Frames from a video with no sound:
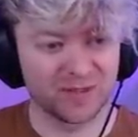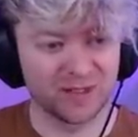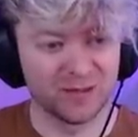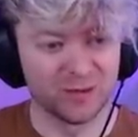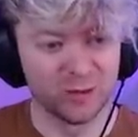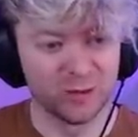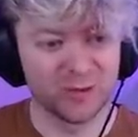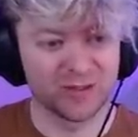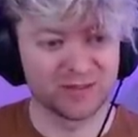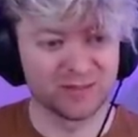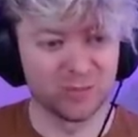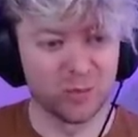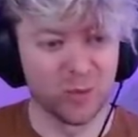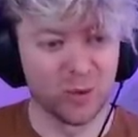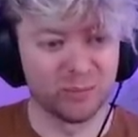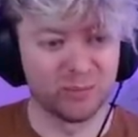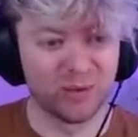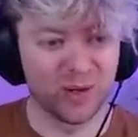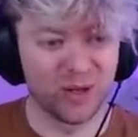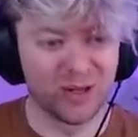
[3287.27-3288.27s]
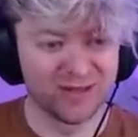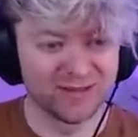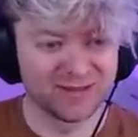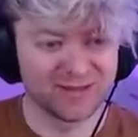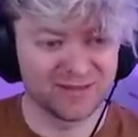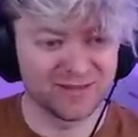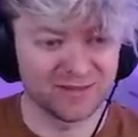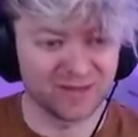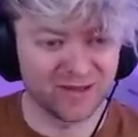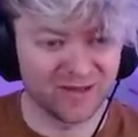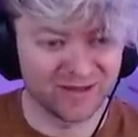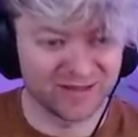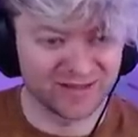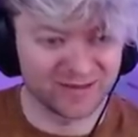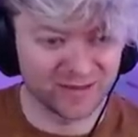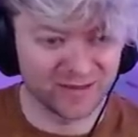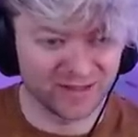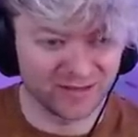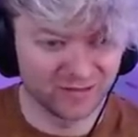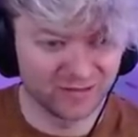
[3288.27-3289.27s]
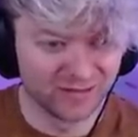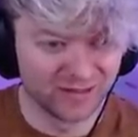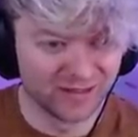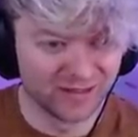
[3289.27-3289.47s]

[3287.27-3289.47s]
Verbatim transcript: losing more pawns, to be honest with you.